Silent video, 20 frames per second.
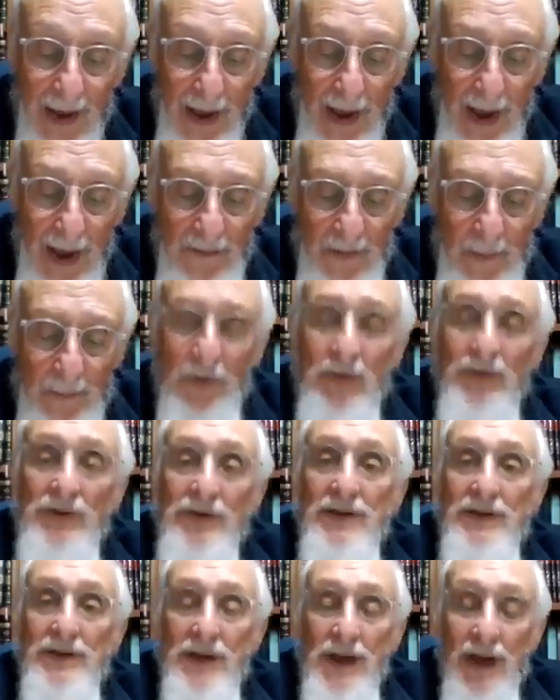If a
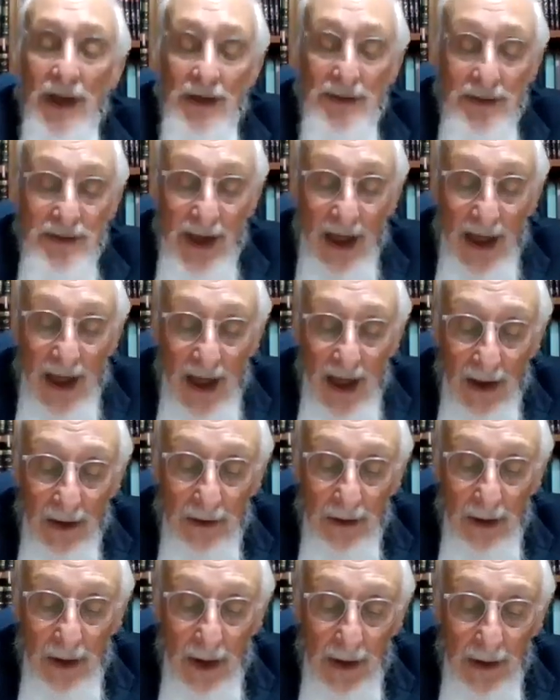person says,
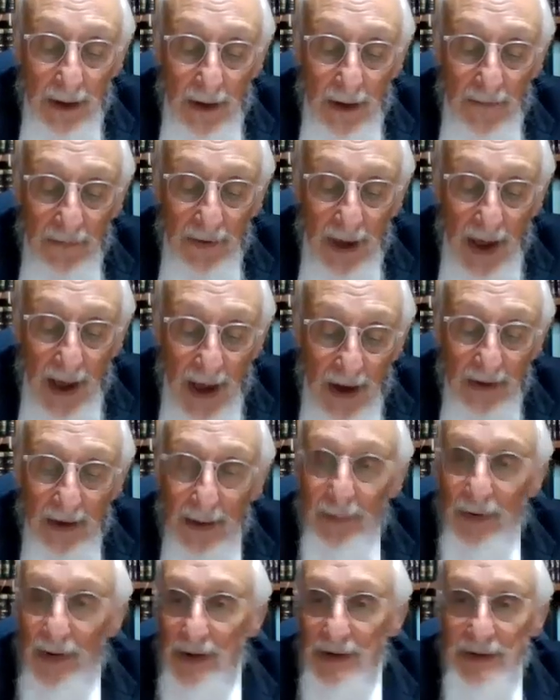I'm
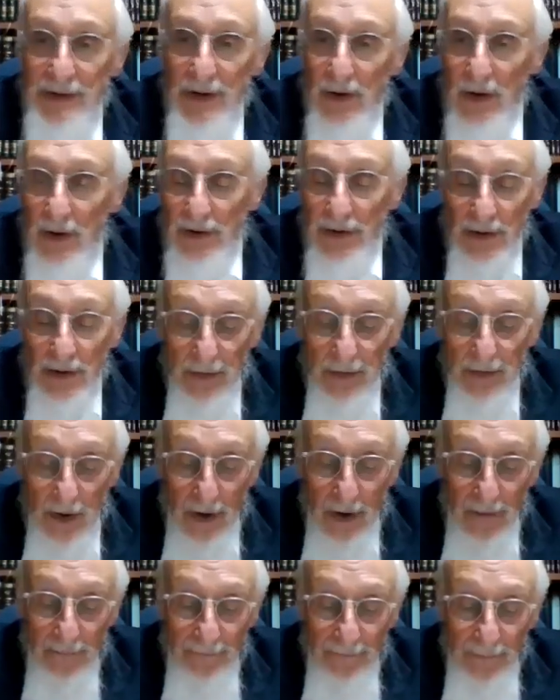going to sin all year
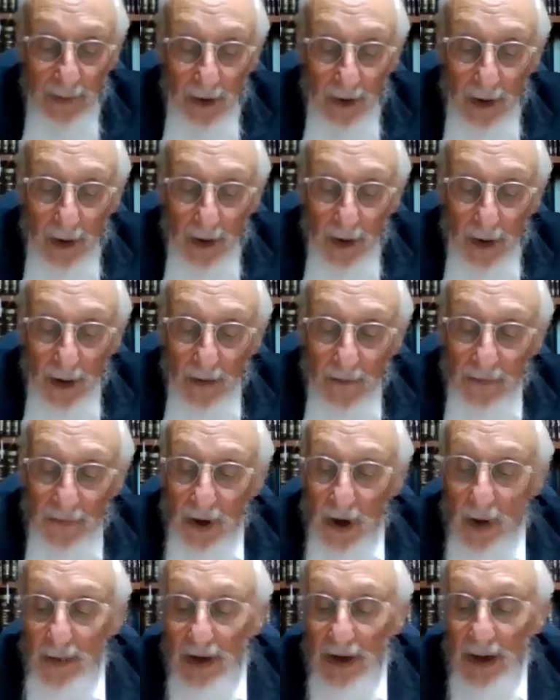long.
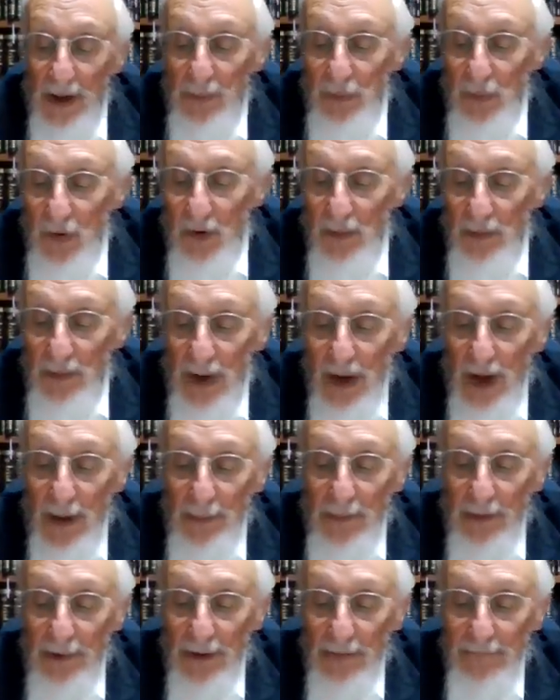V'yom Kippur
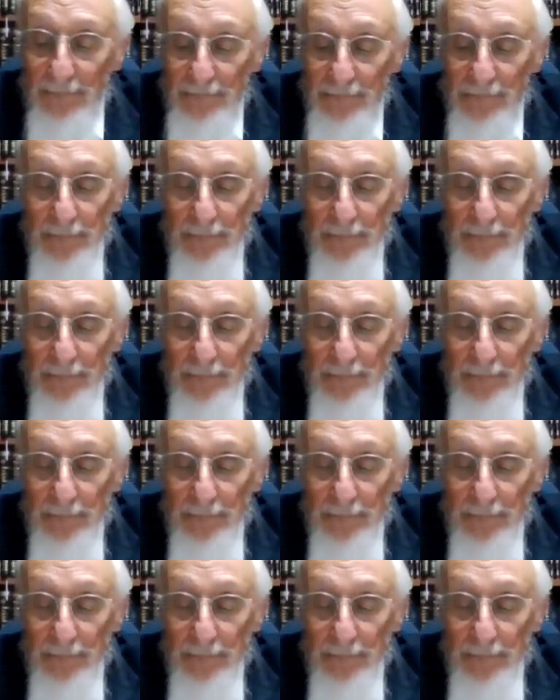mechaper.